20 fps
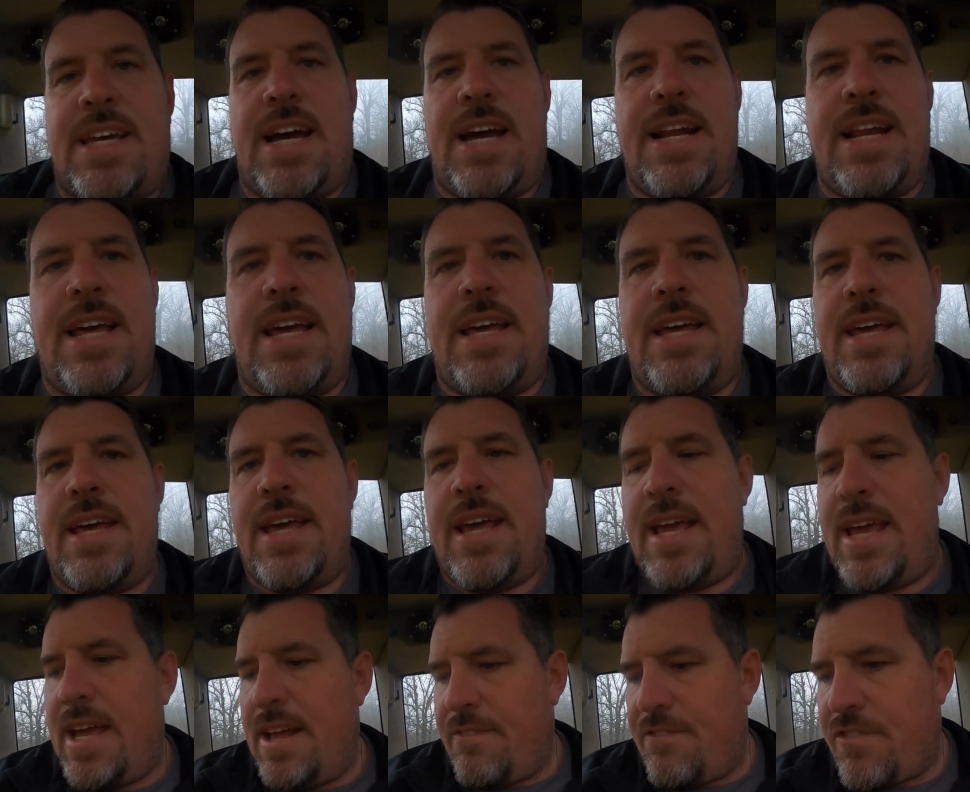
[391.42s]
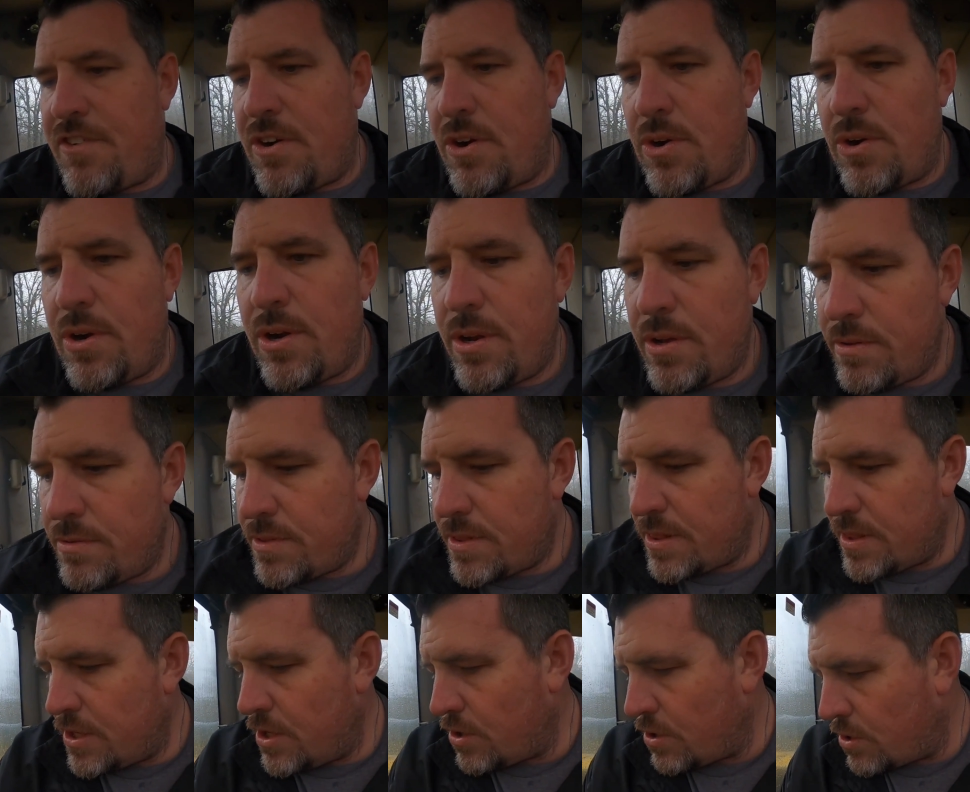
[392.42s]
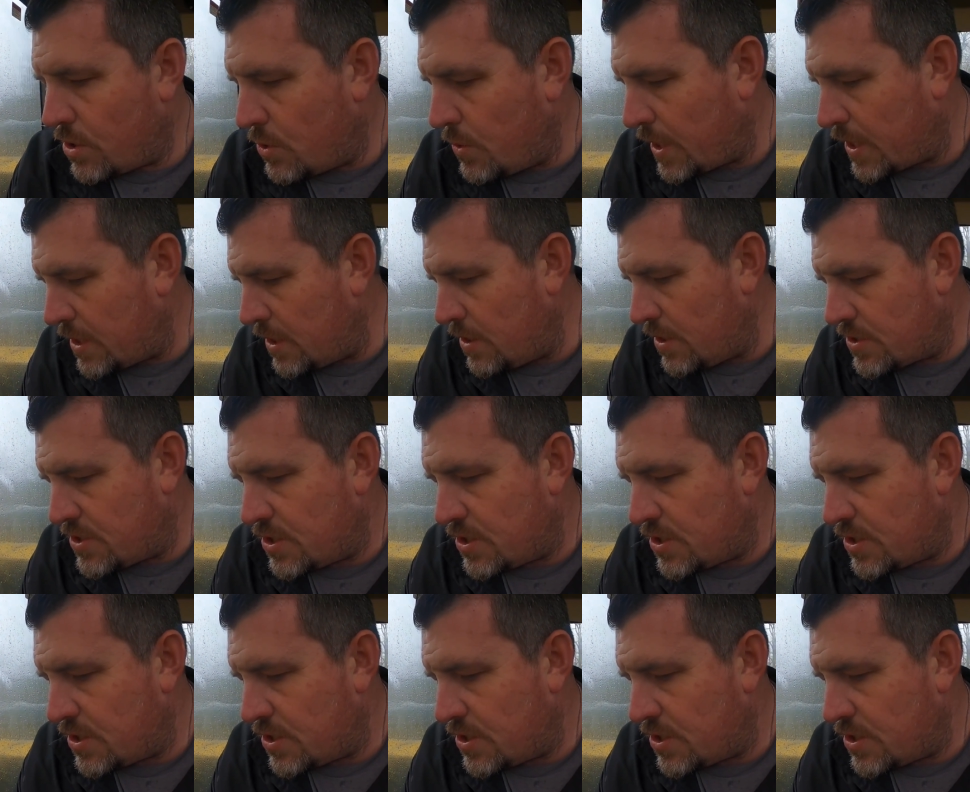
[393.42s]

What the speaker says: kind of it for your quick little